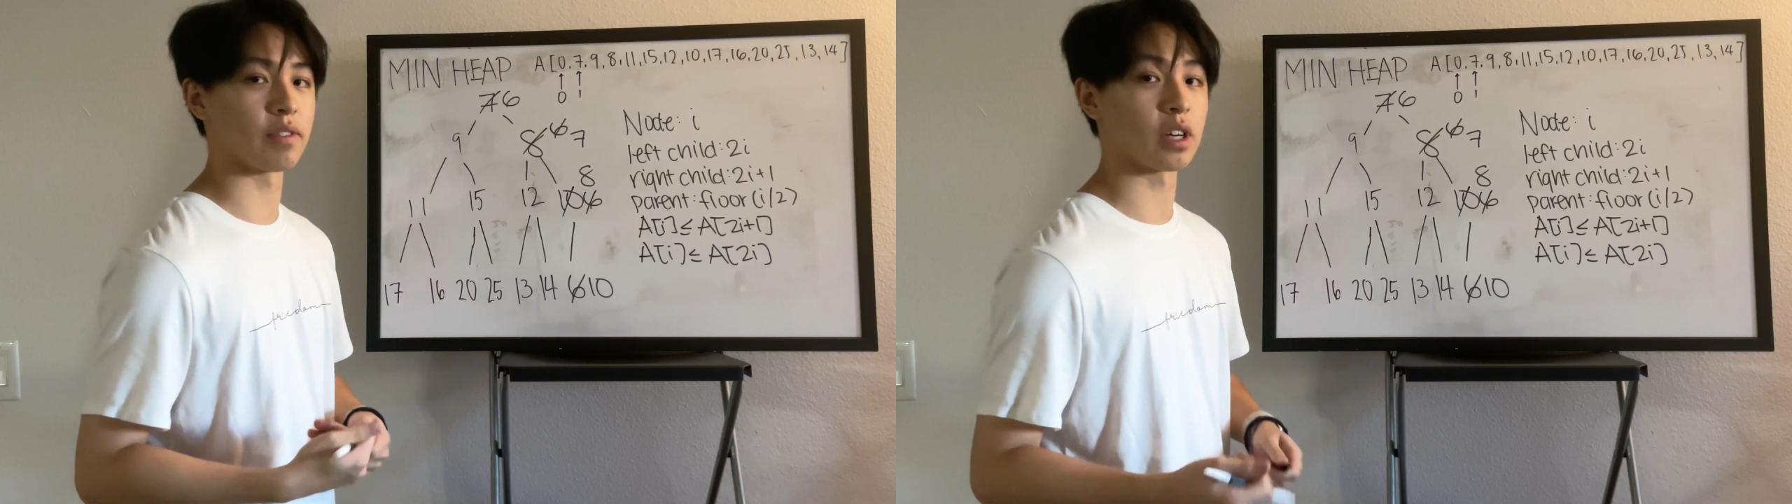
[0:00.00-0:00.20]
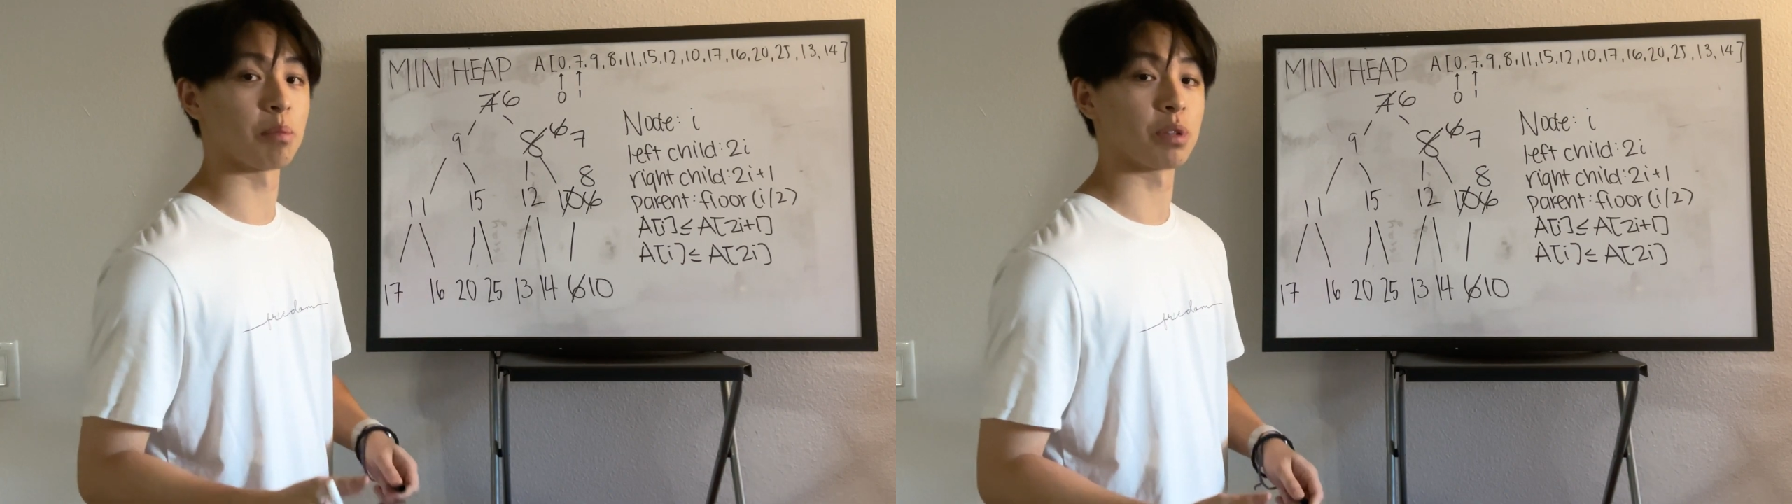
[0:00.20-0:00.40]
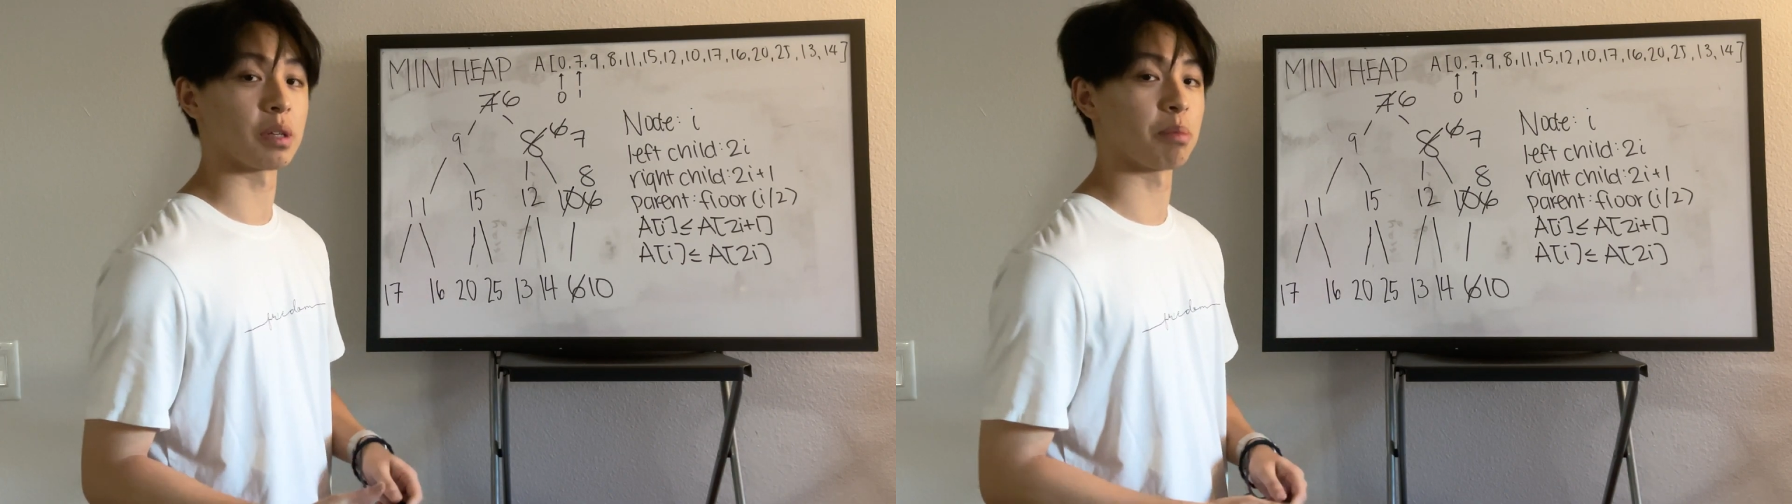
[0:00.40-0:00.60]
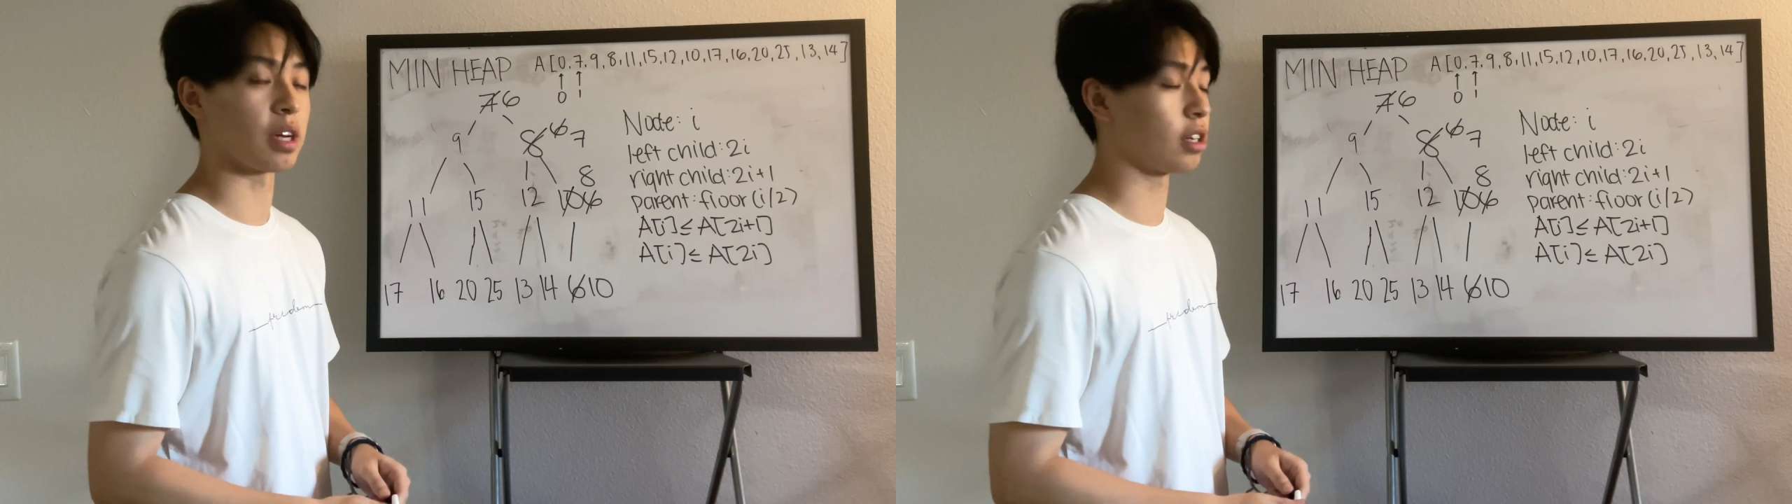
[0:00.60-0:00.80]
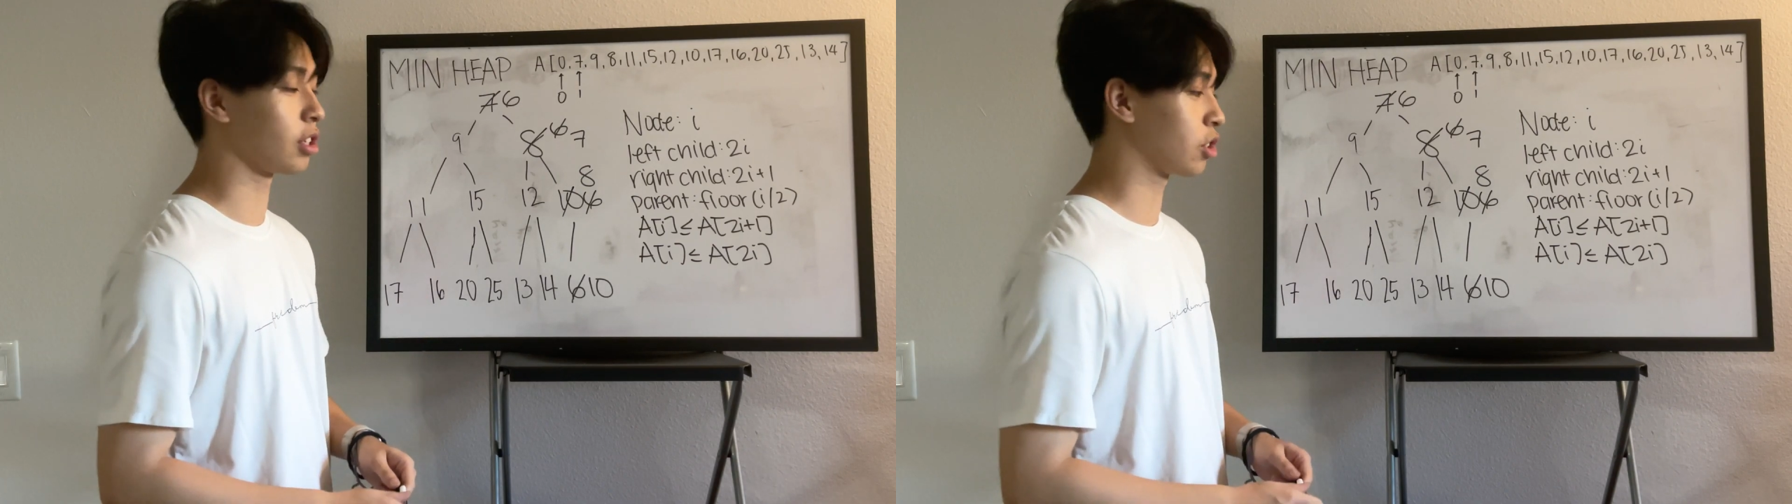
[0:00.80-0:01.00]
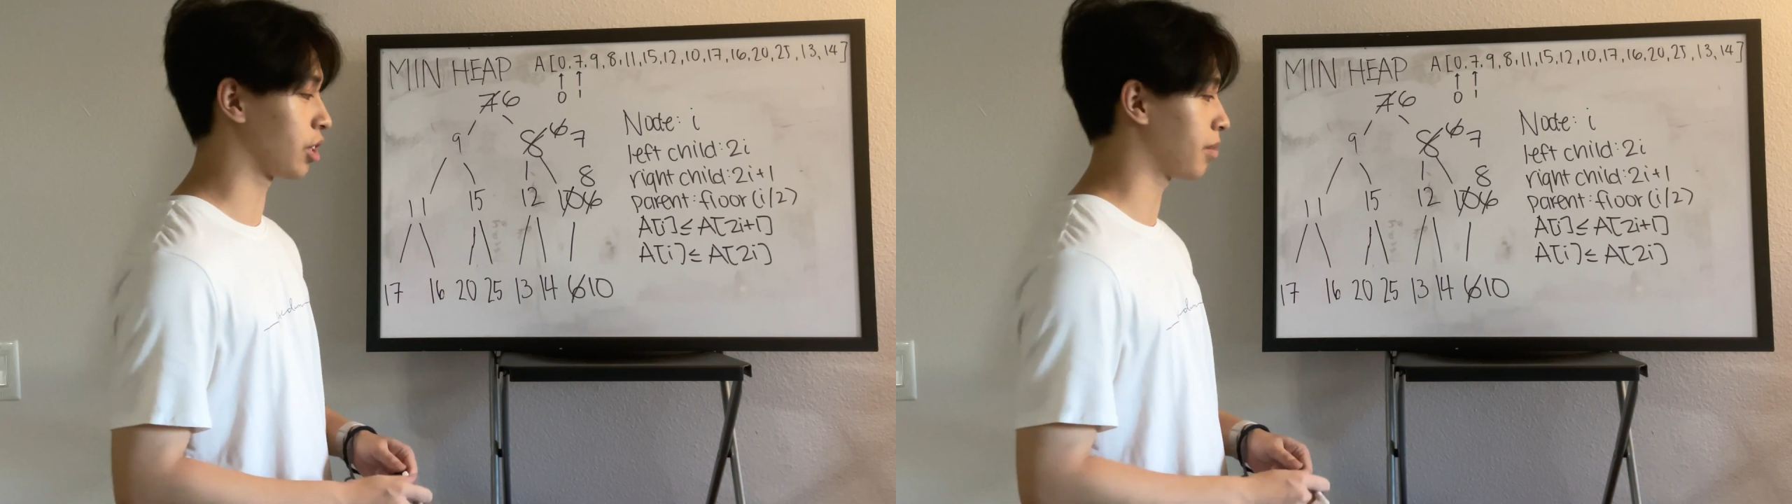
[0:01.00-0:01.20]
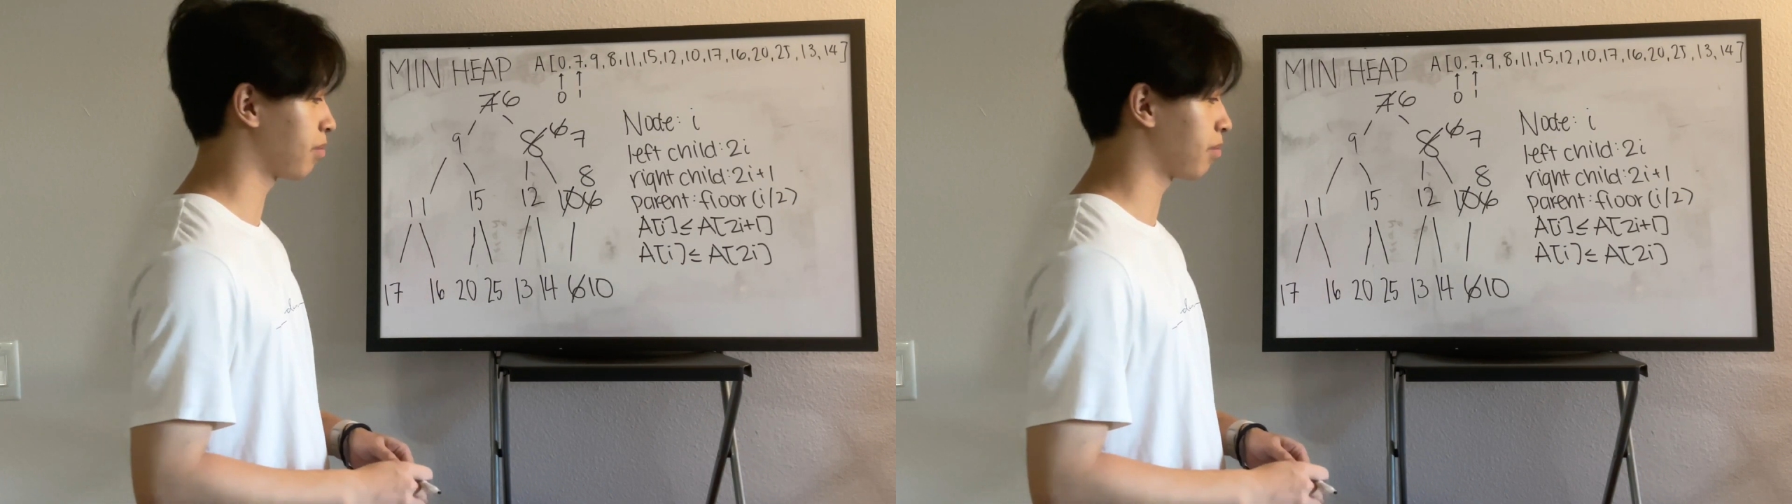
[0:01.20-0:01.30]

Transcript: complete binary tree.